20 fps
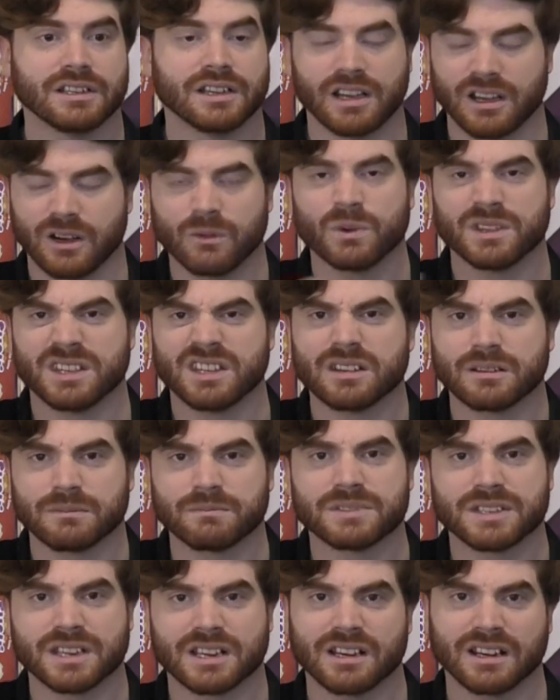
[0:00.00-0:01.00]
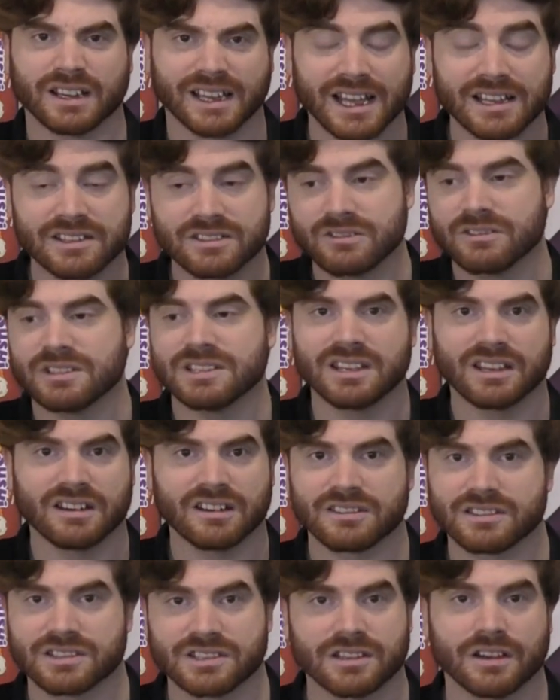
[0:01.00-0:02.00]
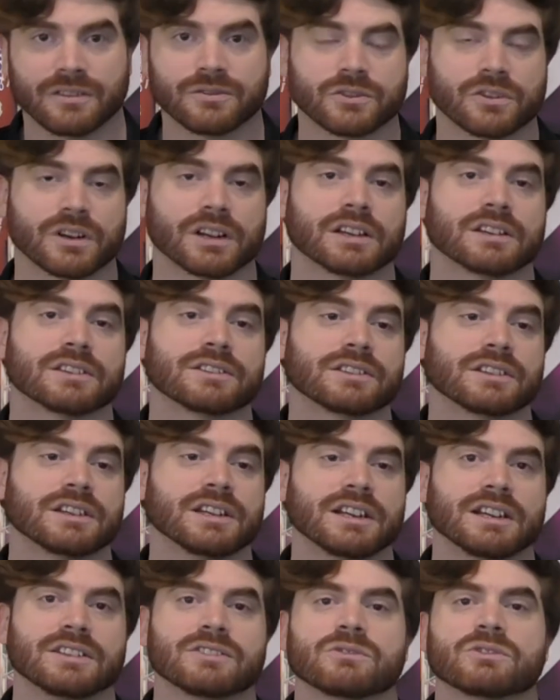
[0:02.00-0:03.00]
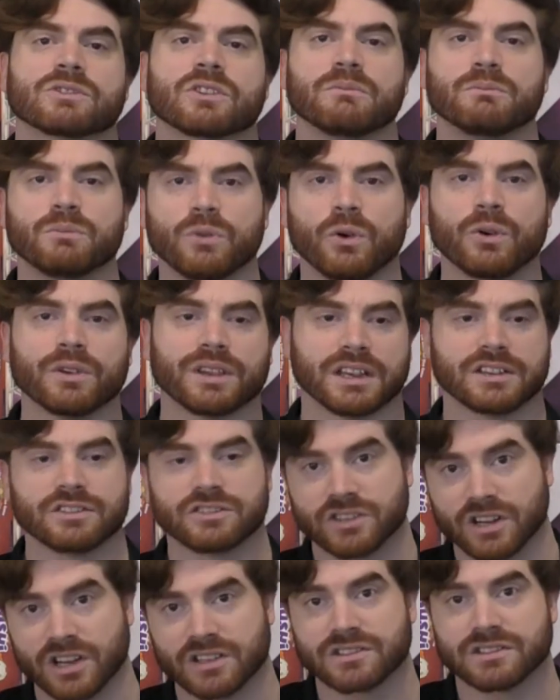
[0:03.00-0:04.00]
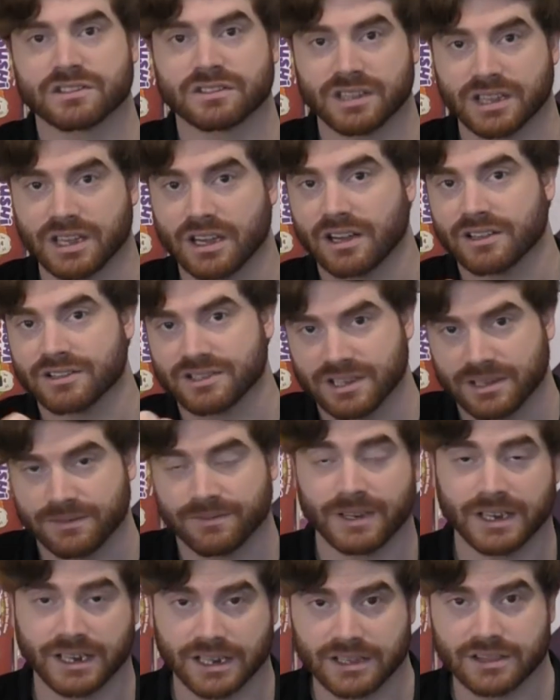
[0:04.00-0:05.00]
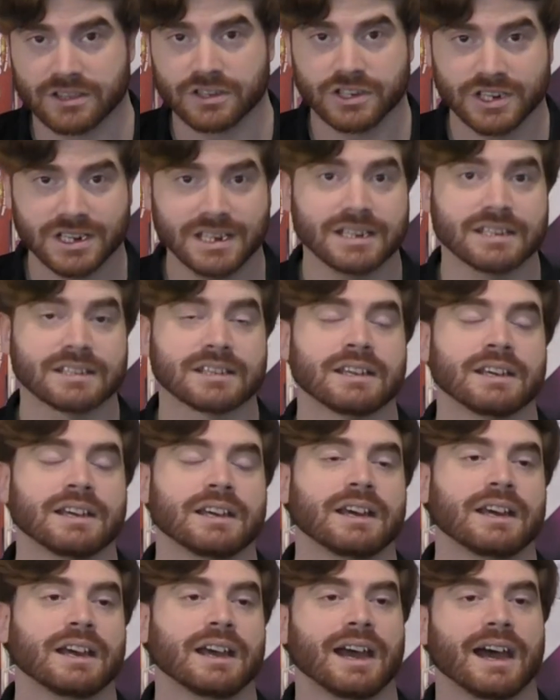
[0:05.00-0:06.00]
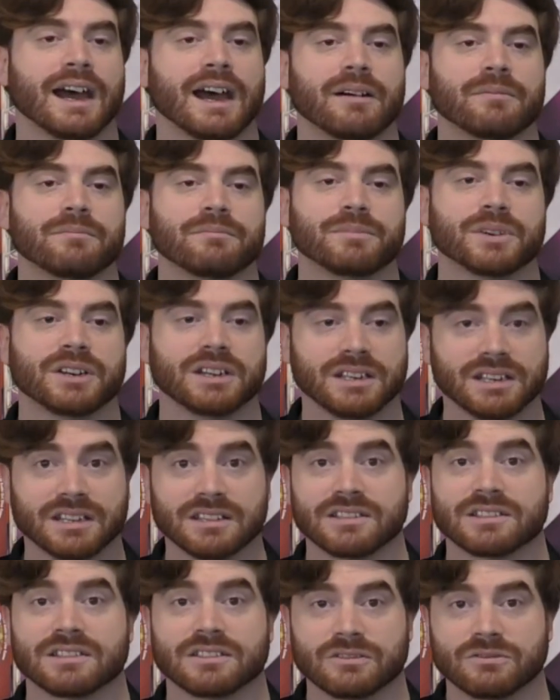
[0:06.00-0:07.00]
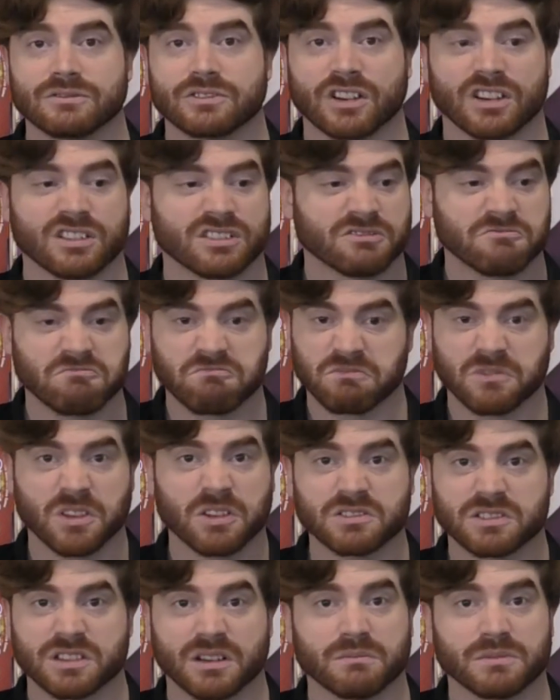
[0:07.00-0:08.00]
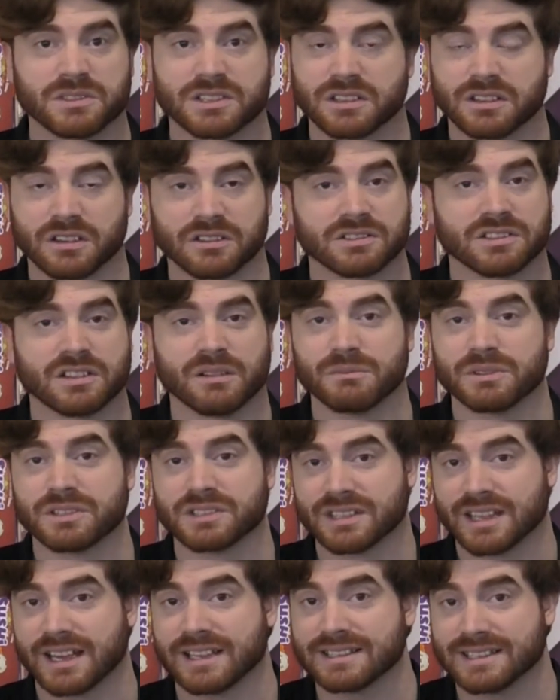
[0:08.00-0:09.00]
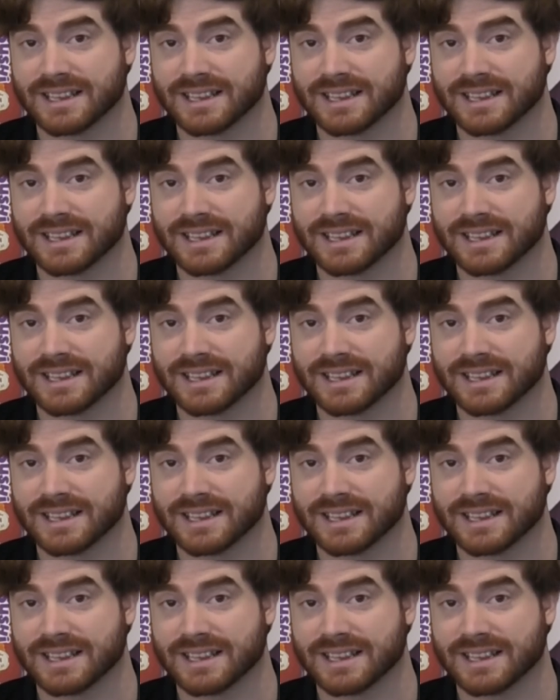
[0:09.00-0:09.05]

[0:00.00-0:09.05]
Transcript: within a particular category, then other stuff triggers. So it's got more than just the Yahtzee filling in the sheet, but it is still just those numbers are those numbers, that's